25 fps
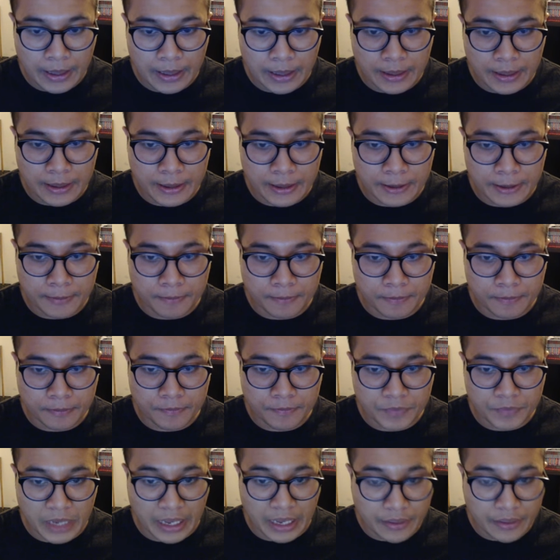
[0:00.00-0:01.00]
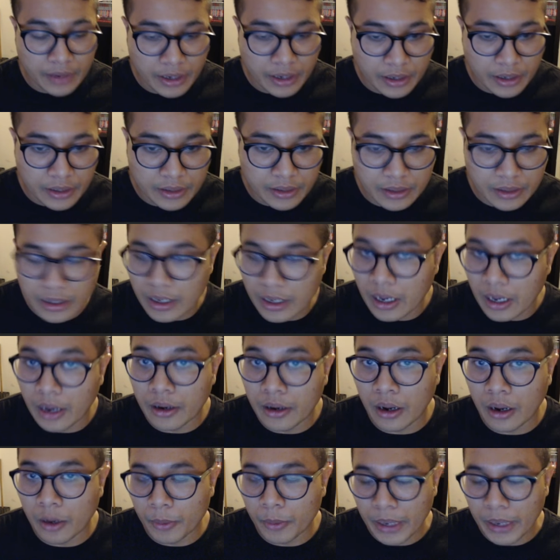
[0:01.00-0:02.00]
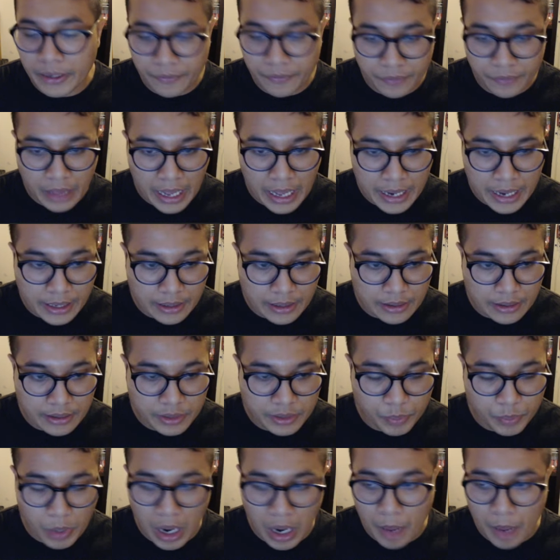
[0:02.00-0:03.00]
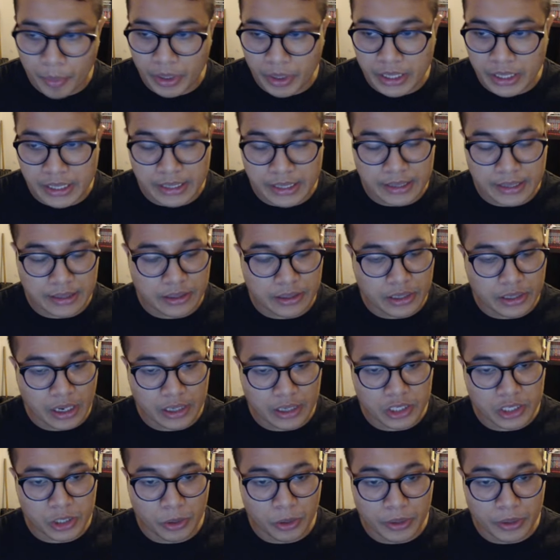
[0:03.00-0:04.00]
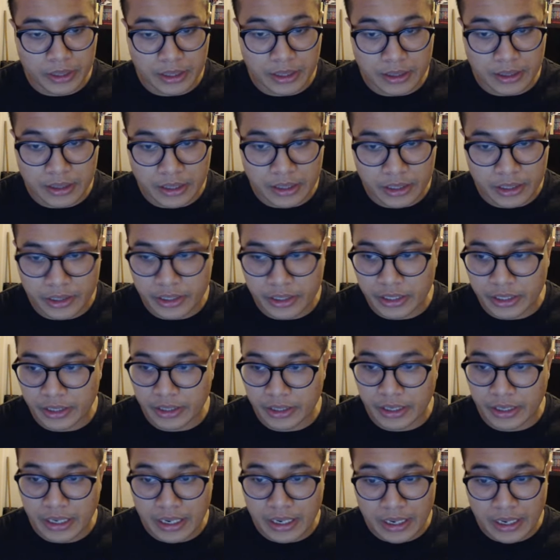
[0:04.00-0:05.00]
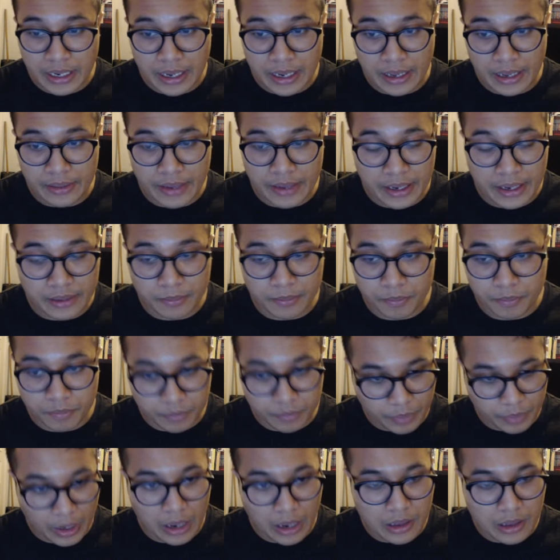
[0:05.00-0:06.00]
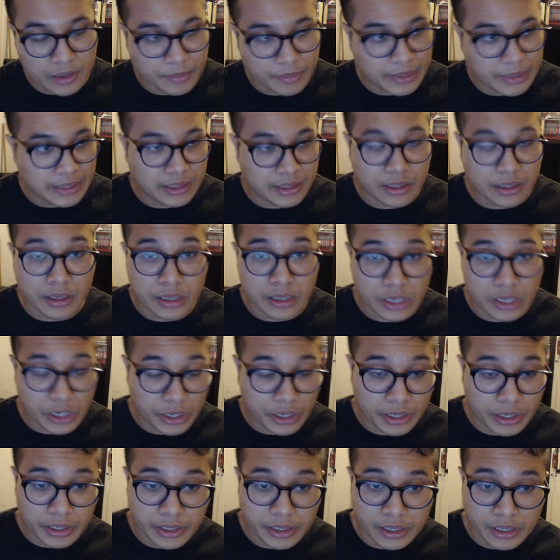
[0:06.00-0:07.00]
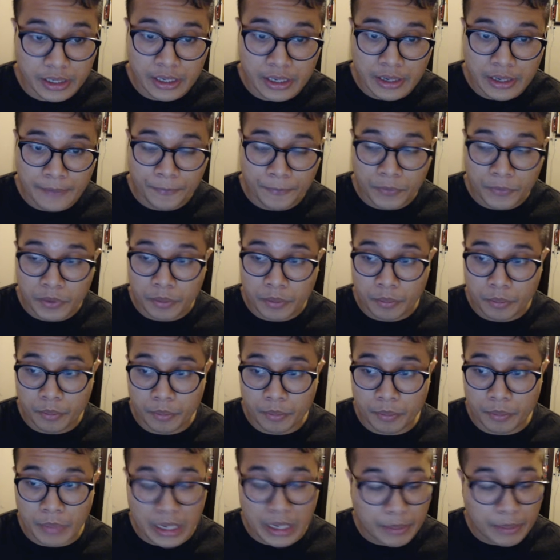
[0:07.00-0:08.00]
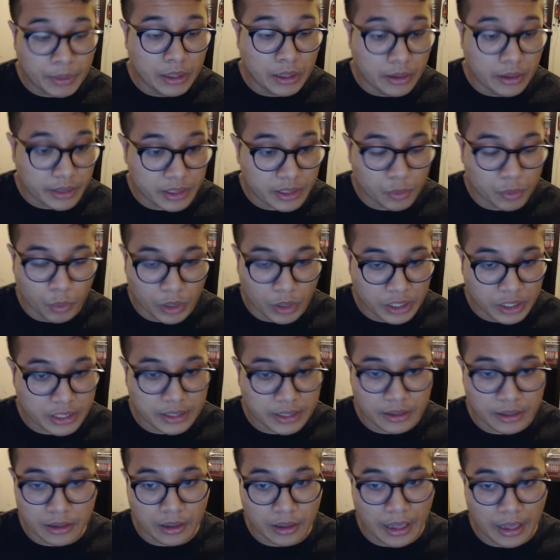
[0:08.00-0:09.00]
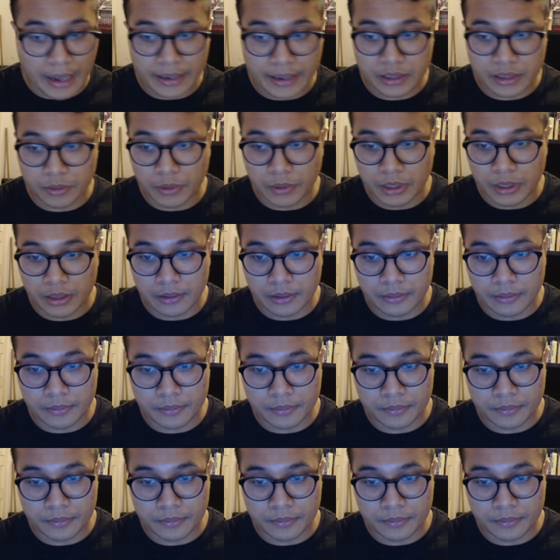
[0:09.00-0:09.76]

And a red flag in this property is they're not showing the interior, and that probably means the interior maybe looks worse than the last one.